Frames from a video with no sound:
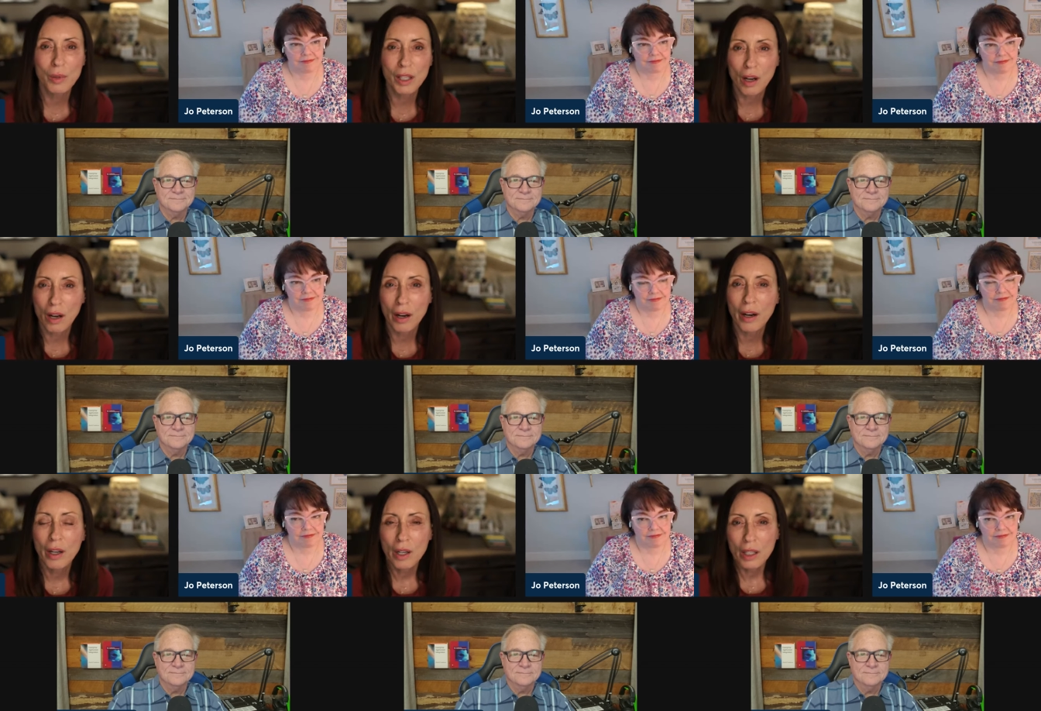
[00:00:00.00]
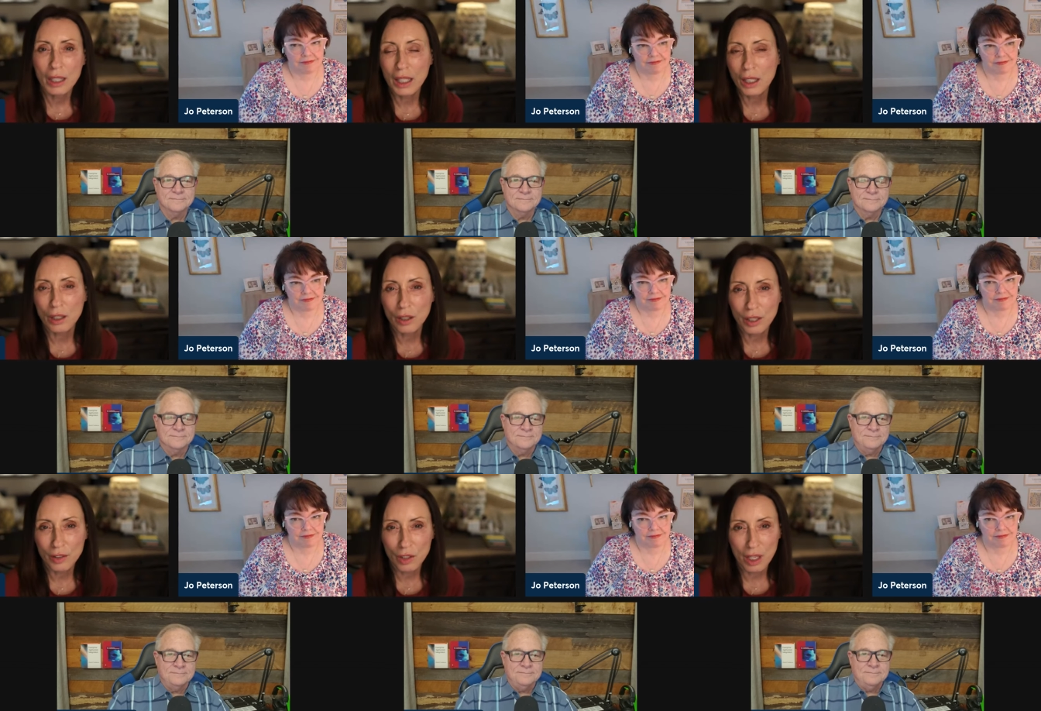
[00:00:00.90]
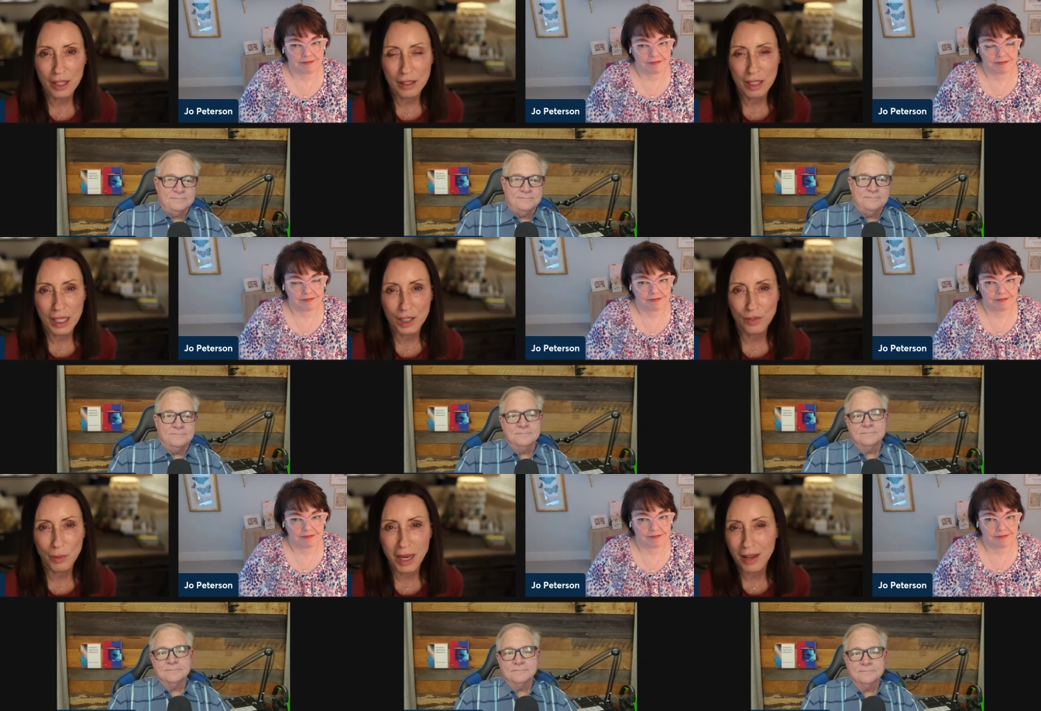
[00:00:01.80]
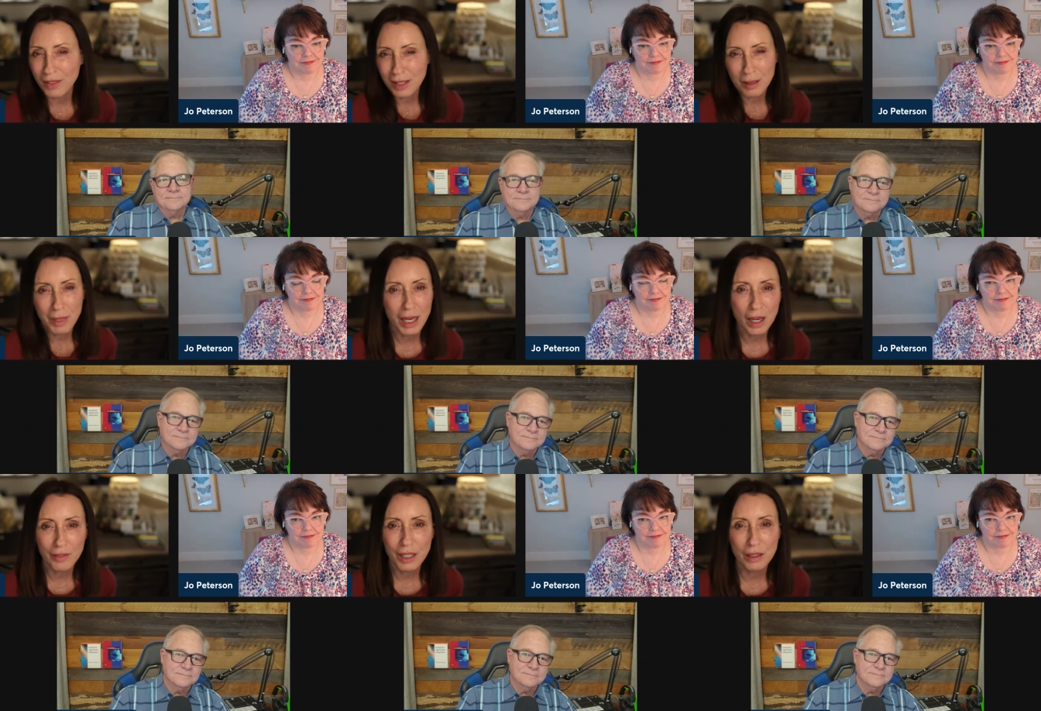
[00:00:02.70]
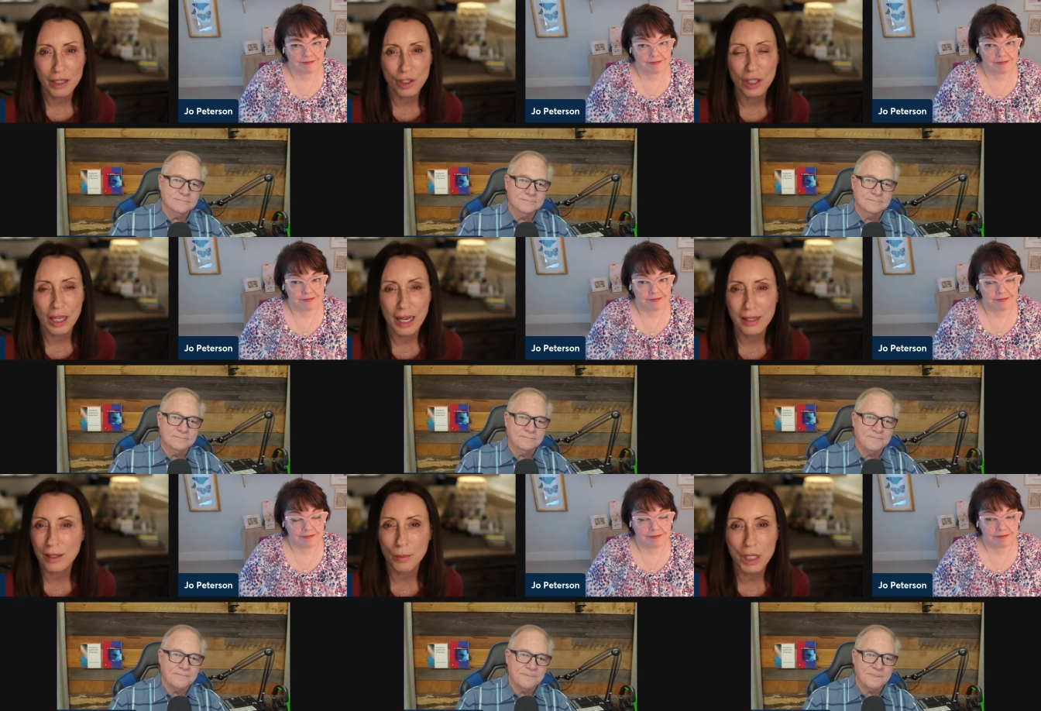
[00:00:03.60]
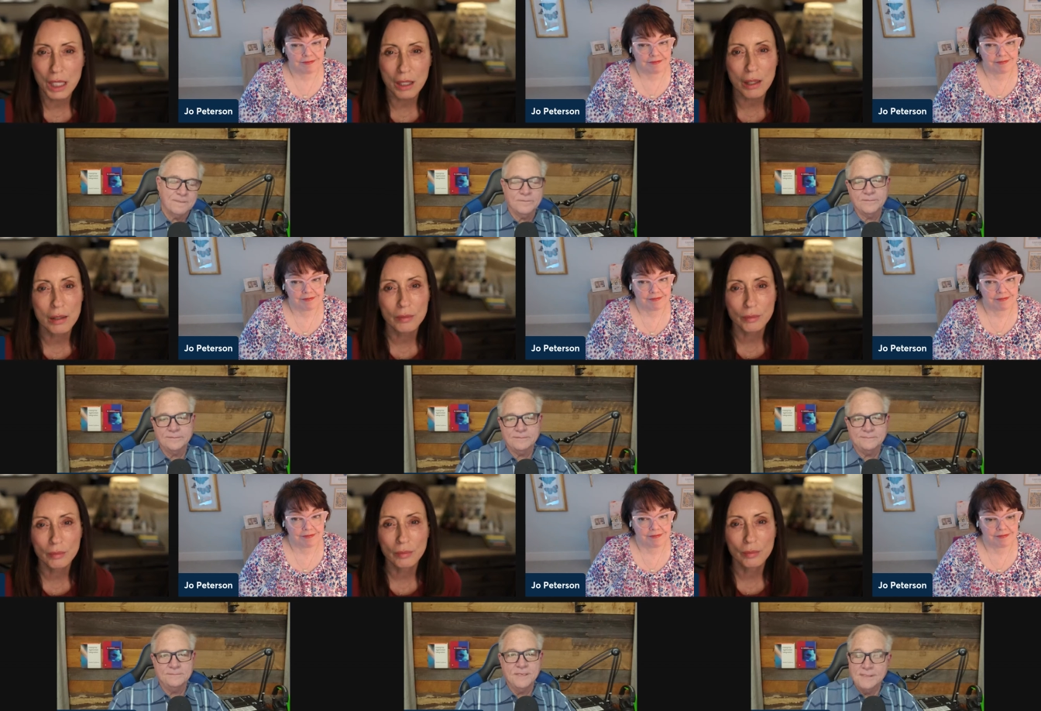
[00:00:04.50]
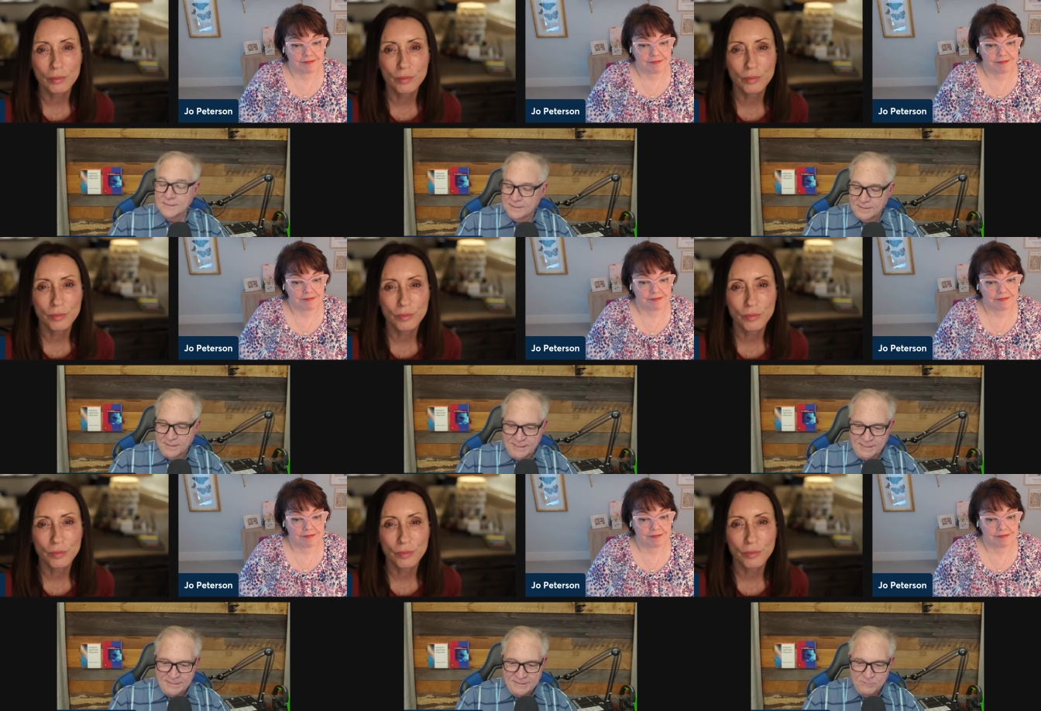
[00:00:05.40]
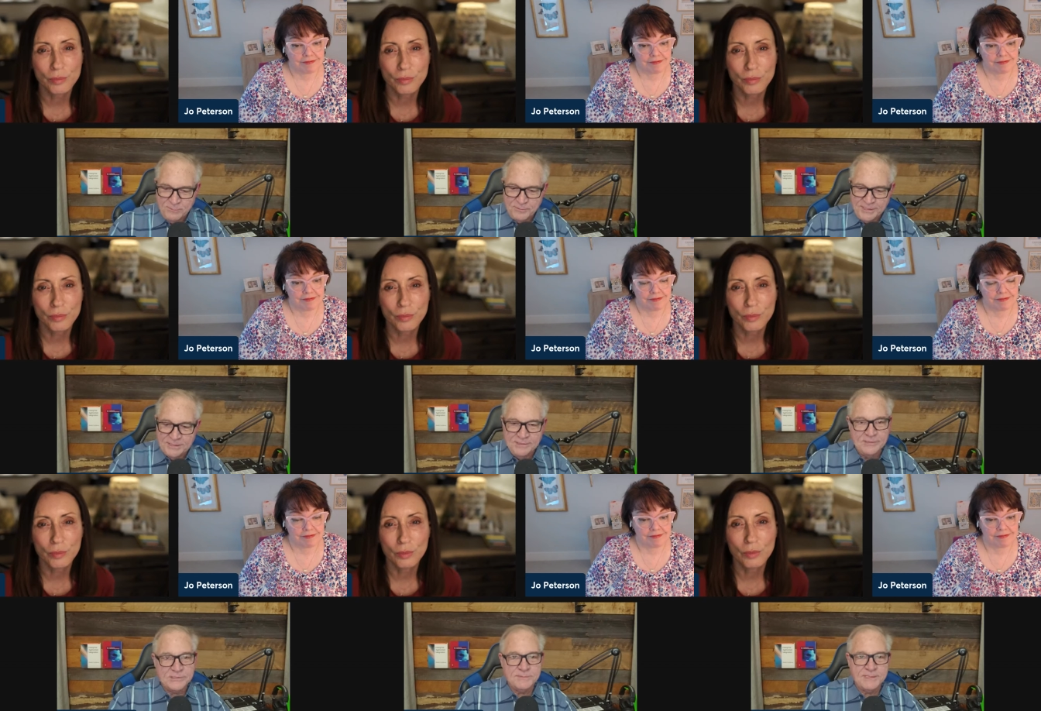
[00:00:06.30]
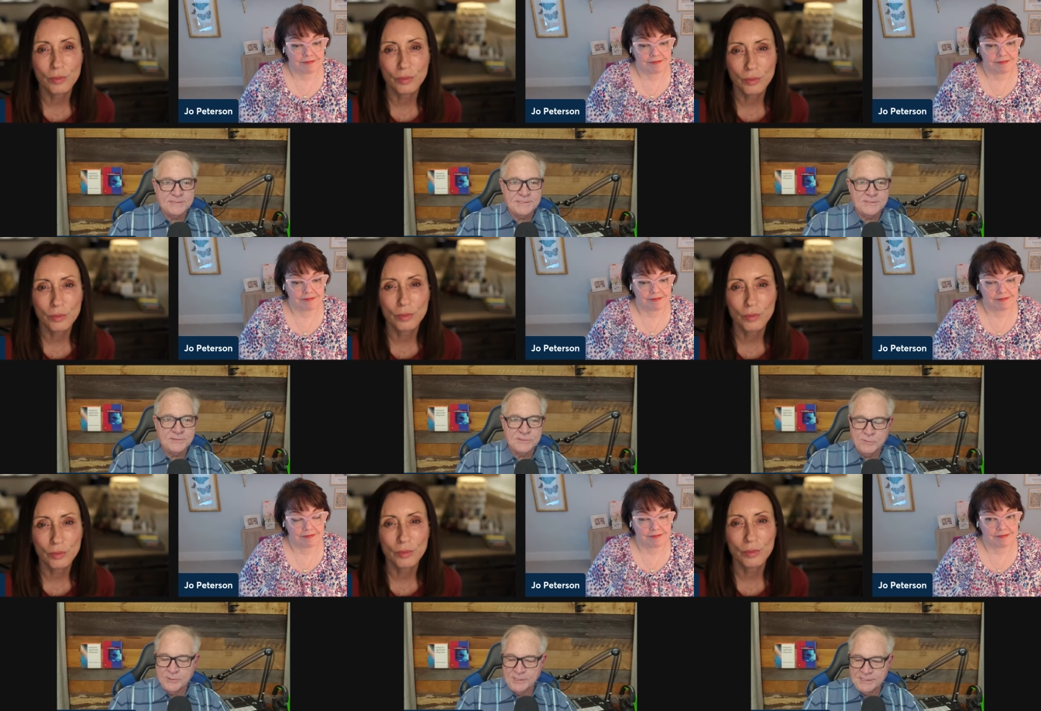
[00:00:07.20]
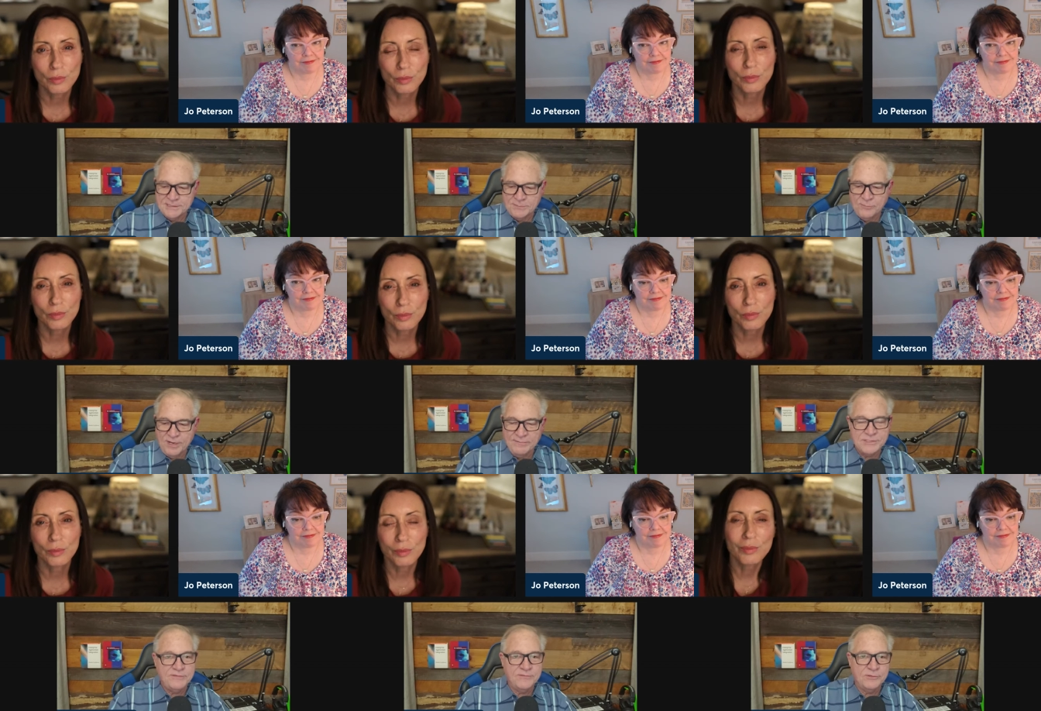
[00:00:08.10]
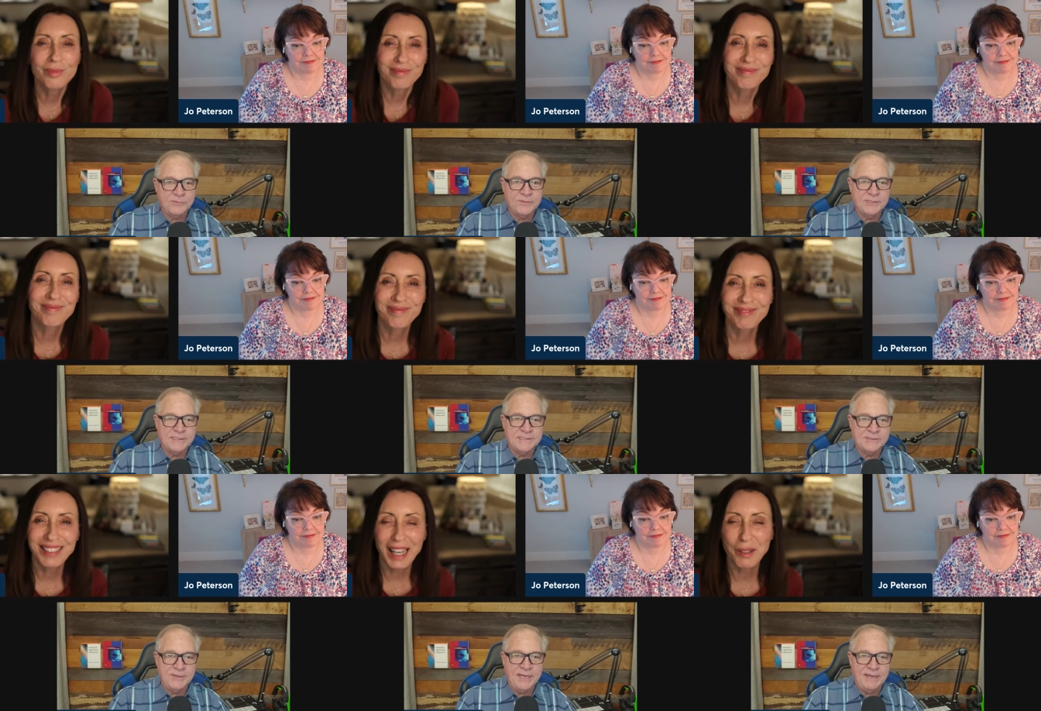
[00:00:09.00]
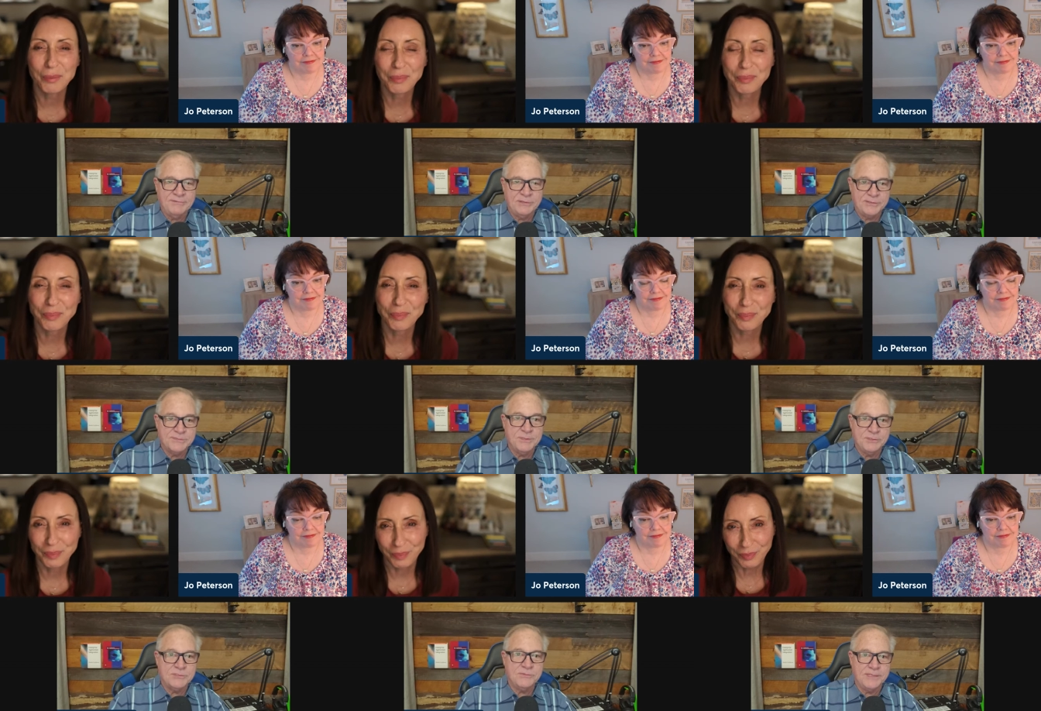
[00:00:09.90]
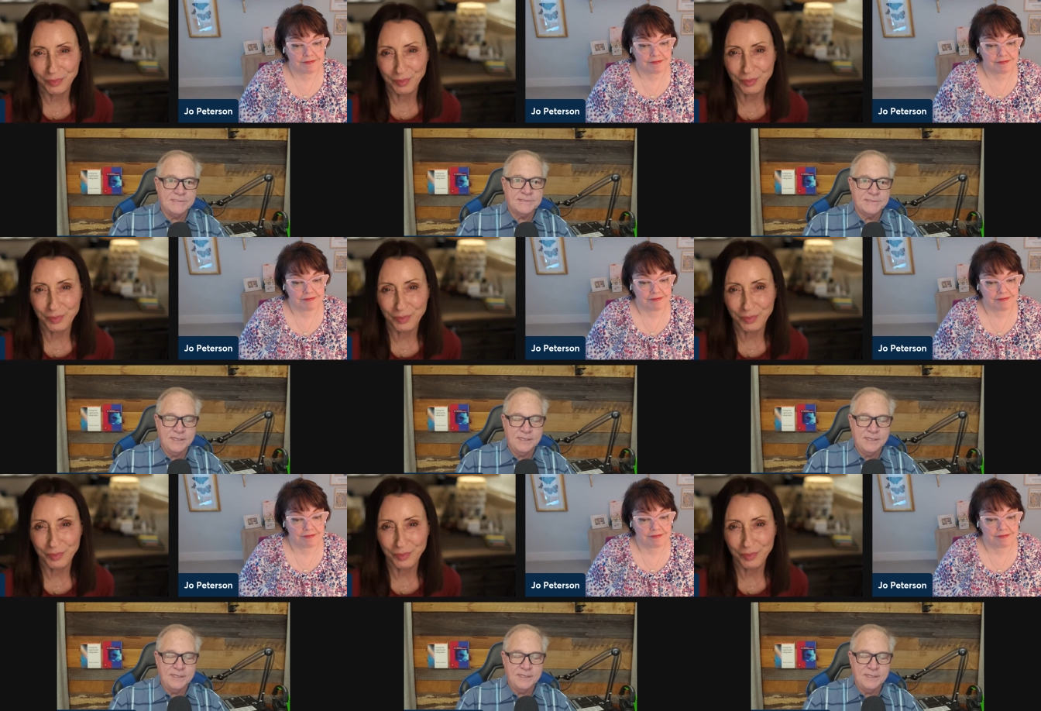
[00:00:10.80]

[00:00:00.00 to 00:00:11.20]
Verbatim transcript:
Speaker 1: we are here in the United States from having some AI regulation that has some teeth?
Speaker 2: I, I, think we're pretty close because as soon as you realize the privacy vulnerabilities that we have that are exposed to us,